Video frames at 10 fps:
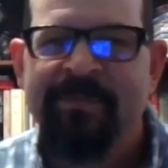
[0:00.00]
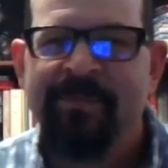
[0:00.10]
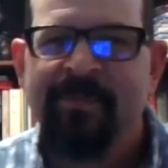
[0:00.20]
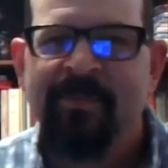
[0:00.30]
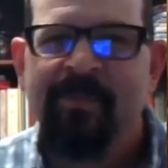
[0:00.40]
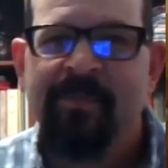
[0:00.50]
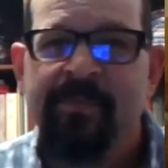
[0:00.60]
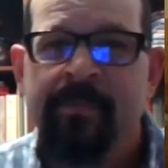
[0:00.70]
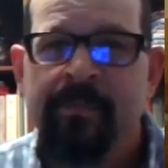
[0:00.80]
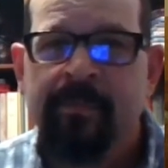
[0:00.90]

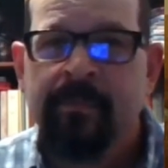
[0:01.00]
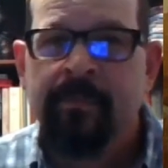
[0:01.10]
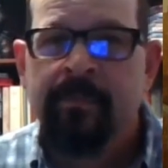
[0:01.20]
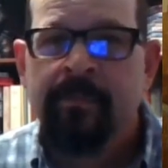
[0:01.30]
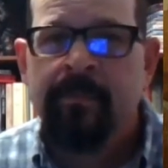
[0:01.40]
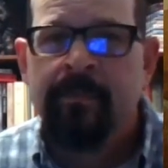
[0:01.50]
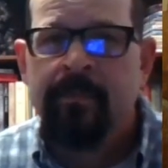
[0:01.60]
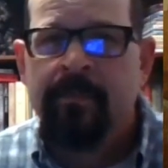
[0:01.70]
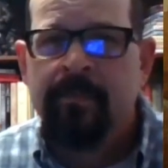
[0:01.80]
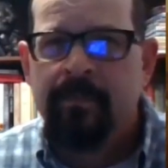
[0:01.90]

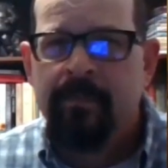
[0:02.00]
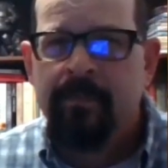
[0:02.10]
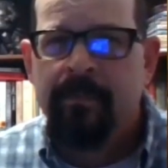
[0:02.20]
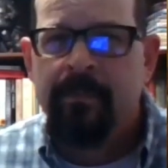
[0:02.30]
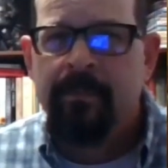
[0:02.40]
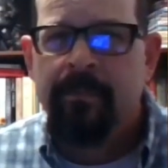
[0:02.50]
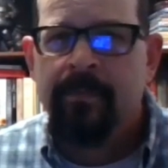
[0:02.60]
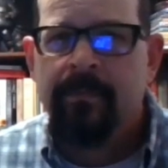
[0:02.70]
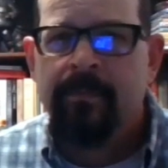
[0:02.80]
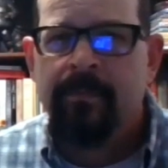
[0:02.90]

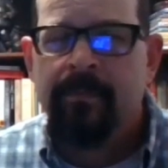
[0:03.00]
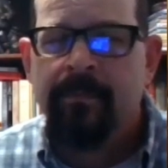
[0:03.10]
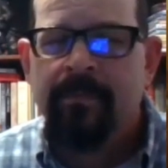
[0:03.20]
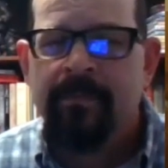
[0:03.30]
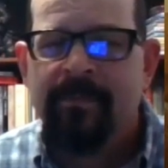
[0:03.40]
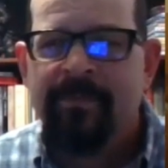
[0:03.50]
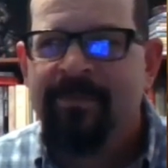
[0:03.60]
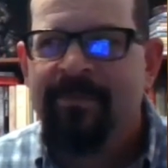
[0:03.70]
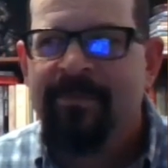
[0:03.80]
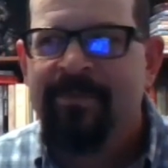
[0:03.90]

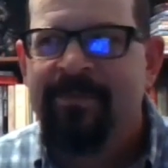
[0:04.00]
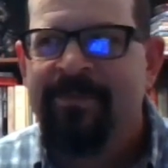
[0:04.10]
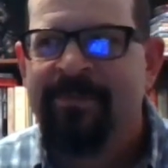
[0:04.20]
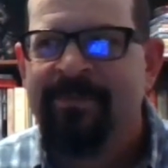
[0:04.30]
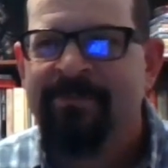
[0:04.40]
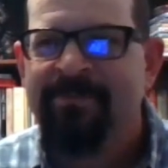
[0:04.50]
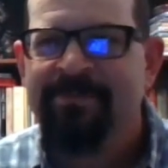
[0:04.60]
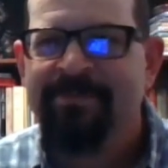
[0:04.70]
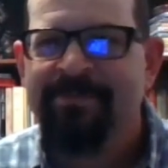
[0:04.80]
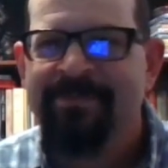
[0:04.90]

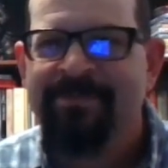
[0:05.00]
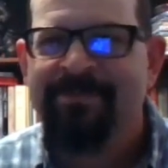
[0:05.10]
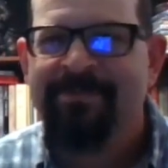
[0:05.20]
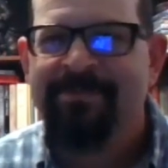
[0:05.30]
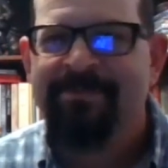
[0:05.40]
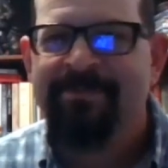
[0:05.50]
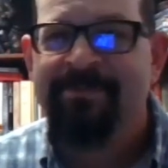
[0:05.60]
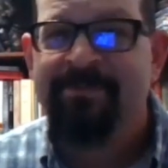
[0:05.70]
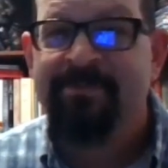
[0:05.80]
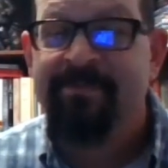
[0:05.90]

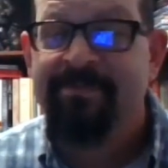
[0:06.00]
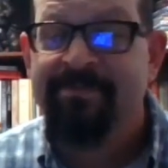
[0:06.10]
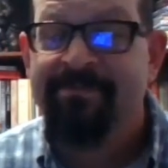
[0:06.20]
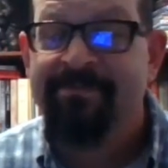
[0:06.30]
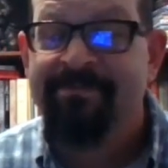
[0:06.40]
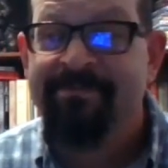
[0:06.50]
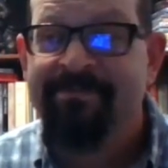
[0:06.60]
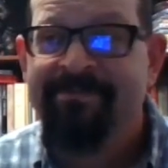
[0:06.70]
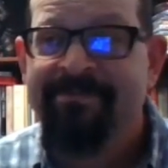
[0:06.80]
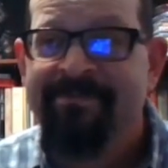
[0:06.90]

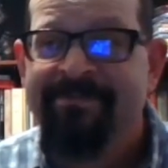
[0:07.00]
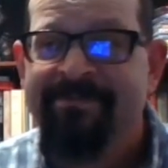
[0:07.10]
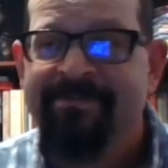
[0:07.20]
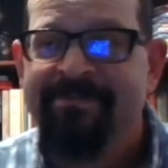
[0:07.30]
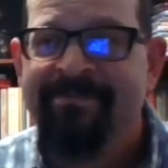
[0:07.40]
[no speech]